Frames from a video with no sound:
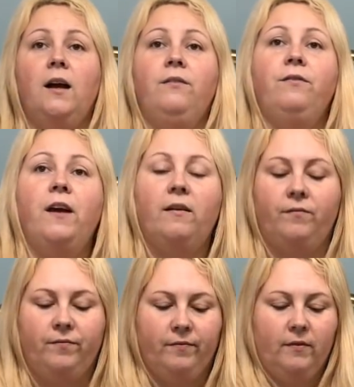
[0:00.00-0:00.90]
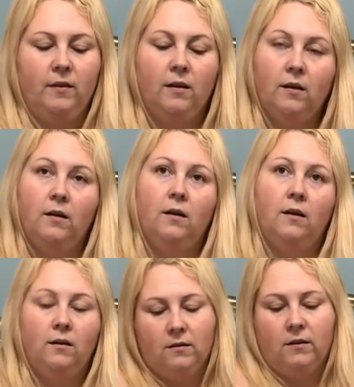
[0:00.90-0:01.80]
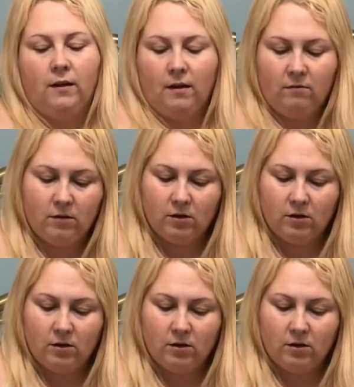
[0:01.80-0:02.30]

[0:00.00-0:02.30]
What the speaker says: It fit. There you go.